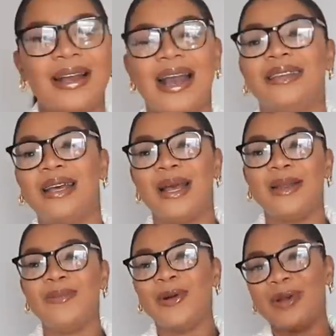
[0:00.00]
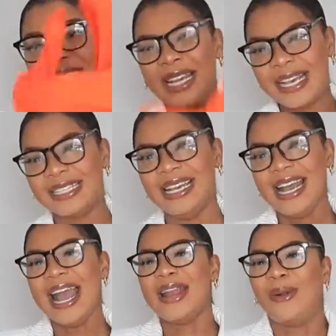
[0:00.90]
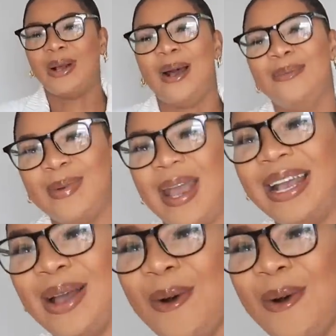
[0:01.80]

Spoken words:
Guys, let me go and change and I'll come back.